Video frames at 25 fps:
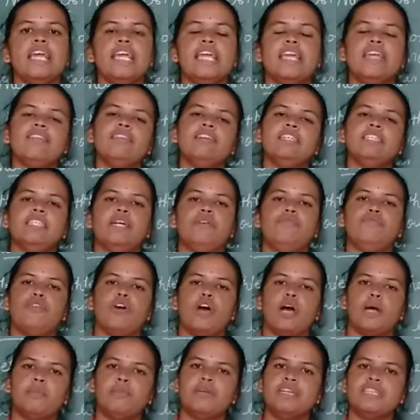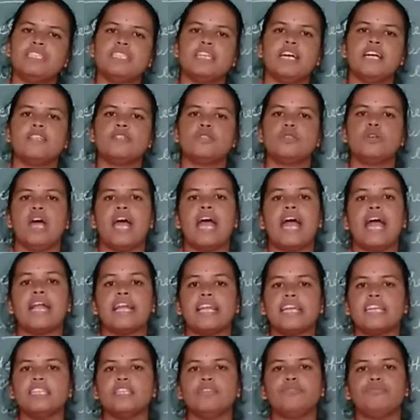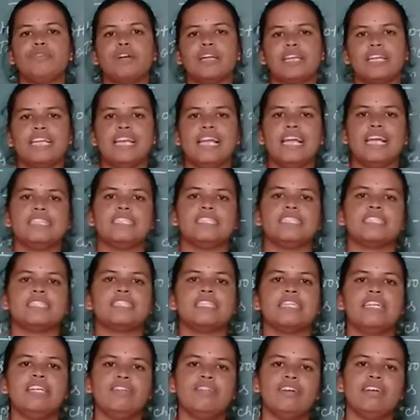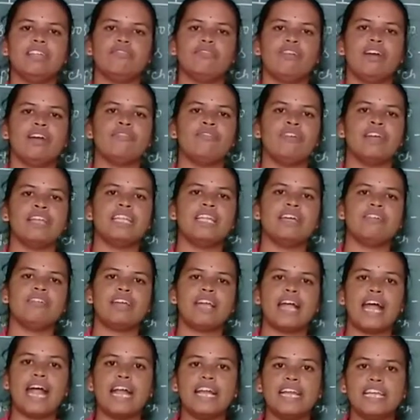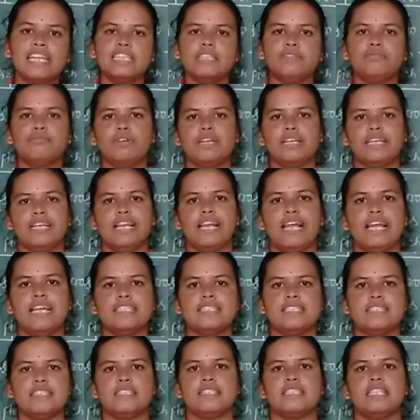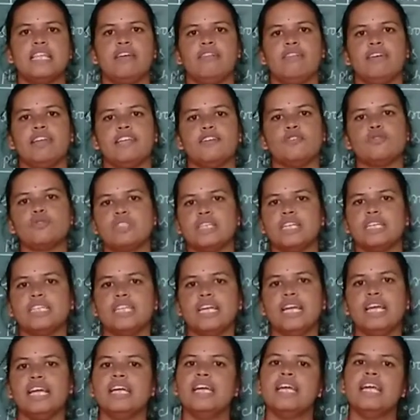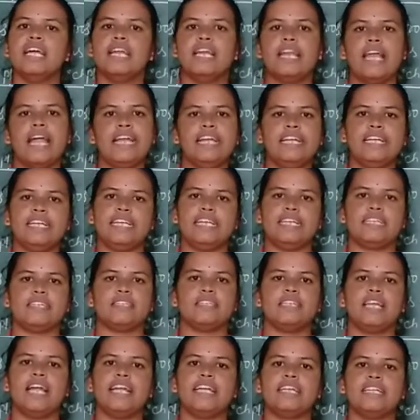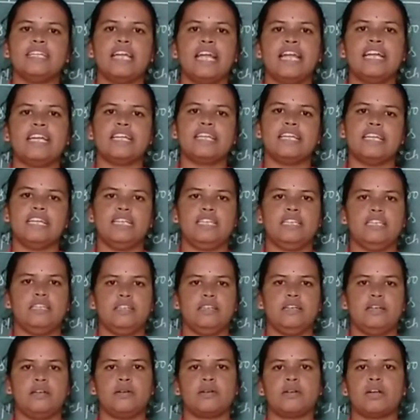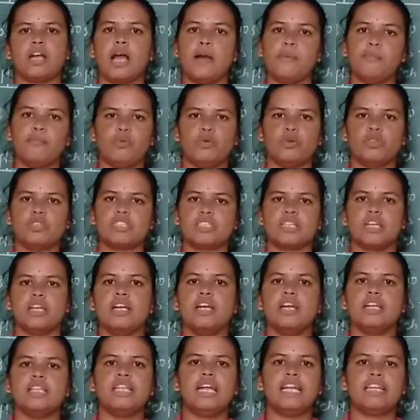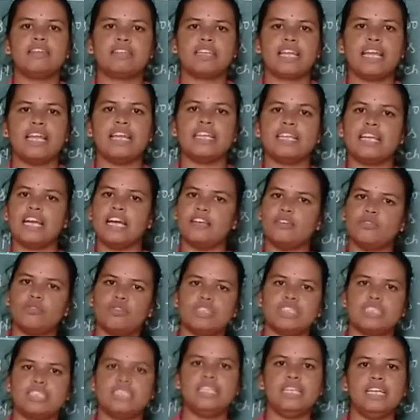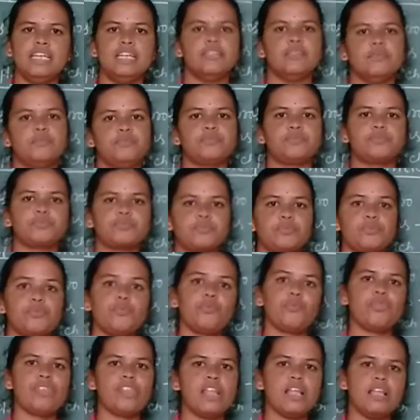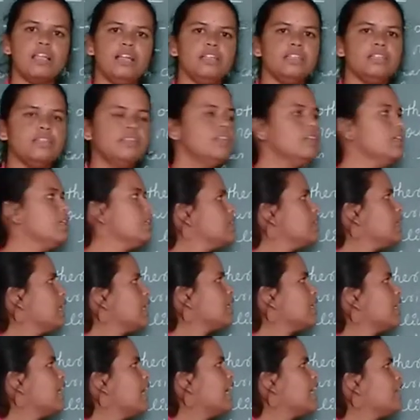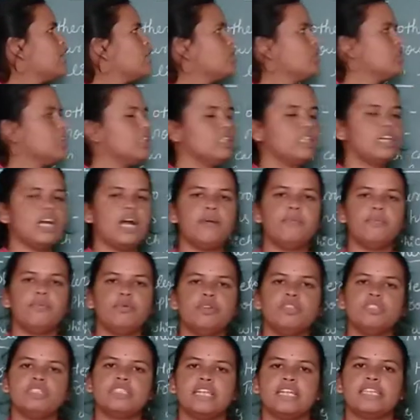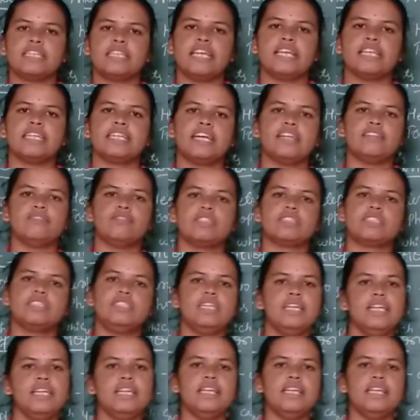Even the farmers also adding the fertilizers. Even when they were adding the fertilizers, they were using the nitrate compounds that can convert the nitrogen compounds that can convert the